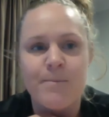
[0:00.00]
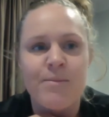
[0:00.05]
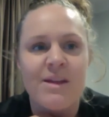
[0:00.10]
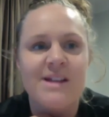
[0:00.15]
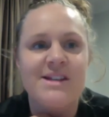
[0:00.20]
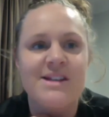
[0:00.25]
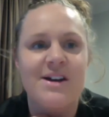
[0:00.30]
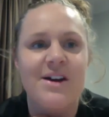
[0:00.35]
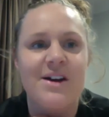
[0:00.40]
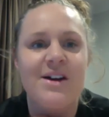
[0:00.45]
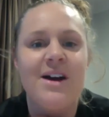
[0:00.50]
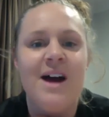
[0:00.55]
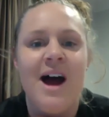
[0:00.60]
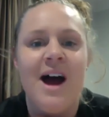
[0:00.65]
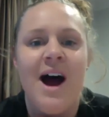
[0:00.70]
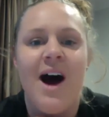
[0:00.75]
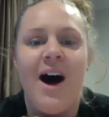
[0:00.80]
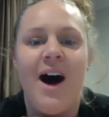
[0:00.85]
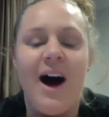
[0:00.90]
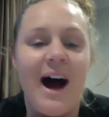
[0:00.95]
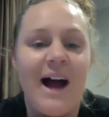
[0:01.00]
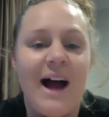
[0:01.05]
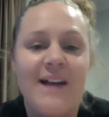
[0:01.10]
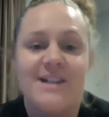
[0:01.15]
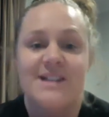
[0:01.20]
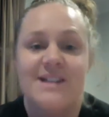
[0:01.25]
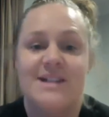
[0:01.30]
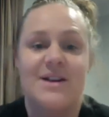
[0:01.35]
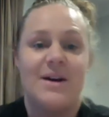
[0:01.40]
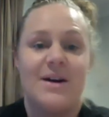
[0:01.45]
So I
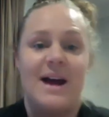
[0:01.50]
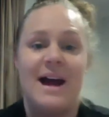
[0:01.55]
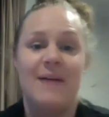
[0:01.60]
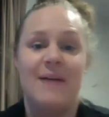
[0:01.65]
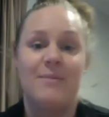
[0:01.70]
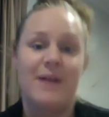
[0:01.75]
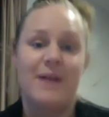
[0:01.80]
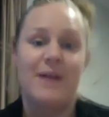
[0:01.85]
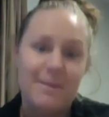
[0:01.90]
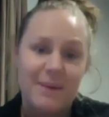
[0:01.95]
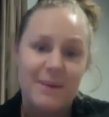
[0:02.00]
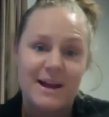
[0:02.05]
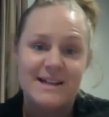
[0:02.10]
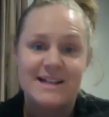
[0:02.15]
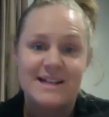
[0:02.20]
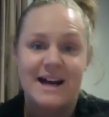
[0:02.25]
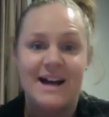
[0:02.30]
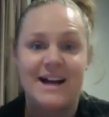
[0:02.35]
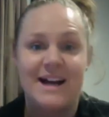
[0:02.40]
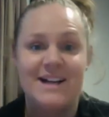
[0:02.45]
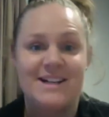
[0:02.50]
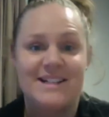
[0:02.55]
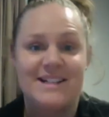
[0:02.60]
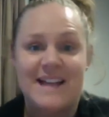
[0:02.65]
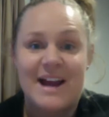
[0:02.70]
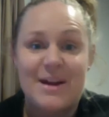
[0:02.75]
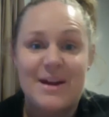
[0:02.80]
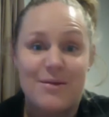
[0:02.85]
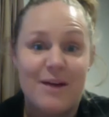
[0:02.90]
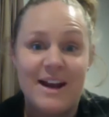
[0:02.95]
just go out, and when I play tug, I just say,
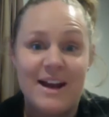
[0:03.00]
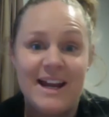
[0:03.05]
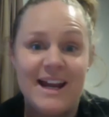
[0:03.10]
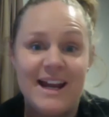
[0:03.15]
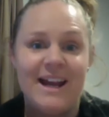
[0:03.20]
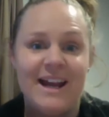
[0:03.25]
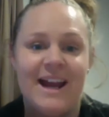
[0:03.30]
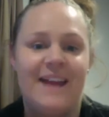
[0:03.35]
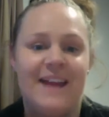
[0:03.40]
hey, ready?